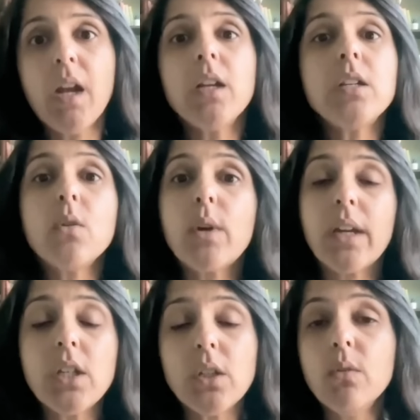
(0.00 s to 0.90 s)
You
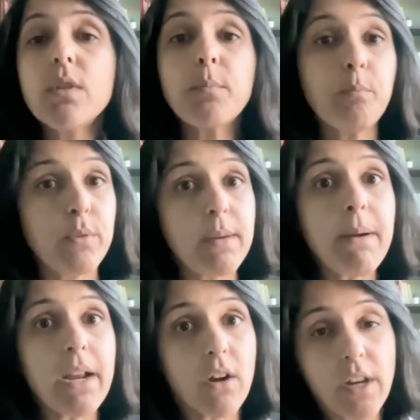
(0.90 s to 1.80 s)
can use
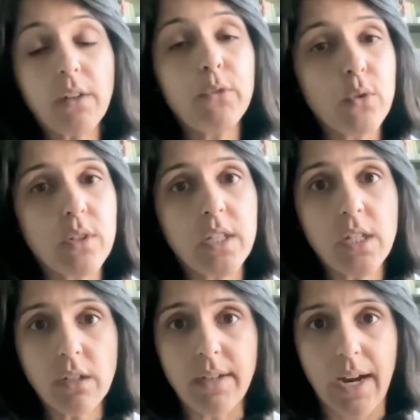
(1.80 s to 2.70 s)
prebiotic foods in
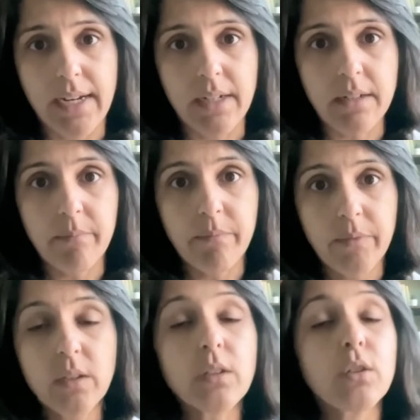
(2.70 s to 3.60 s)
your diet,
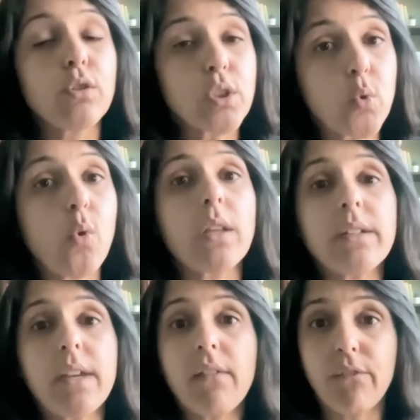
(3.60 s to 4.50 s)
good
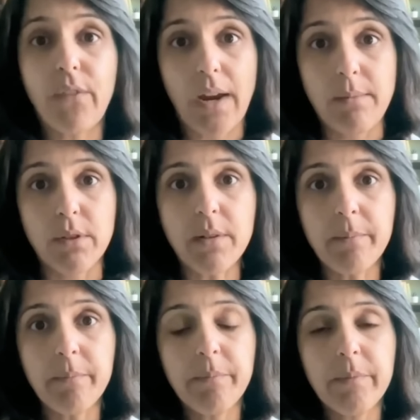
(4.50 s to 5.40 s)
quality fiber,
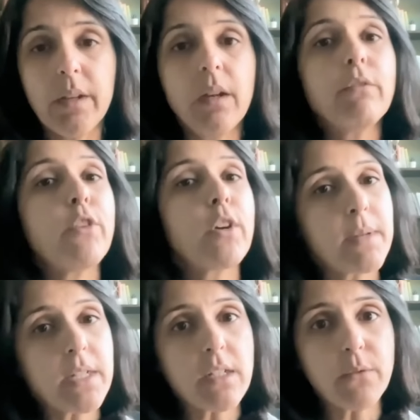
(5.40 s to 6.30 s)

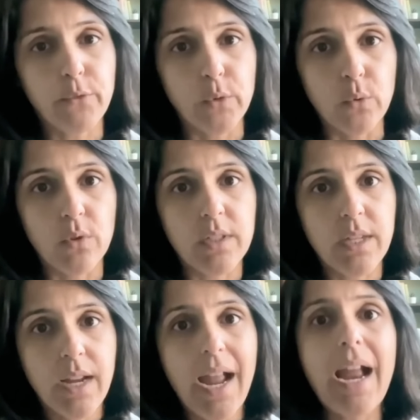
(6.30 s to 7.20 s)
fermented foods,
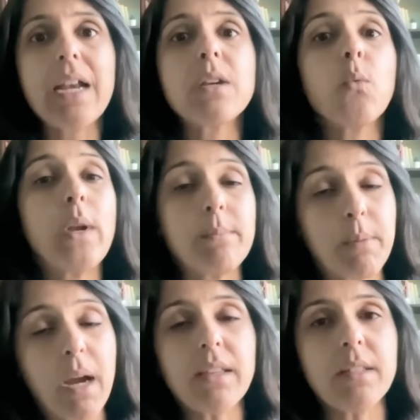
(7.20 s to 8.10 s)
and when
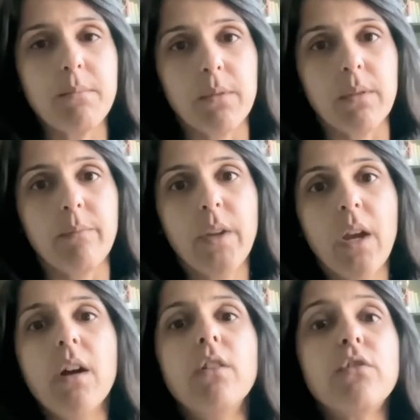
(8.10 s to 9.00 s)
possible,
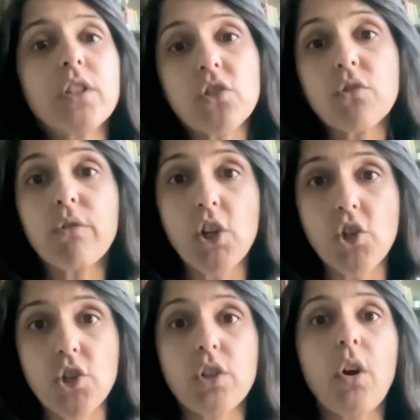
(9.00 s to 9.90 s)

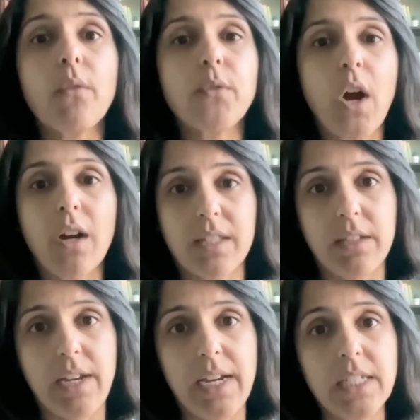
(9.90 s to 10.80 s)
restoration of
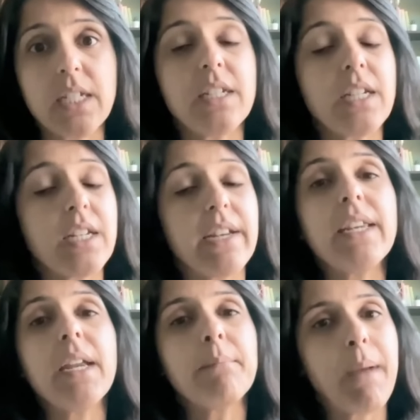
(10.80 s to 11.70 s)
oxalate
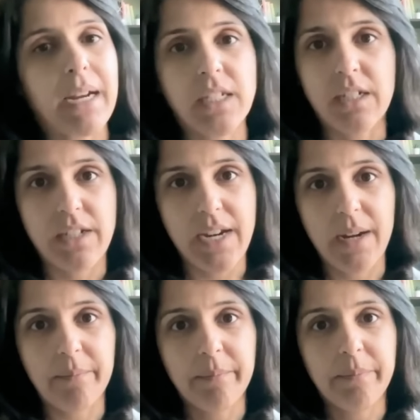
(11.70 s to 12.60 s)
degrading bacteria.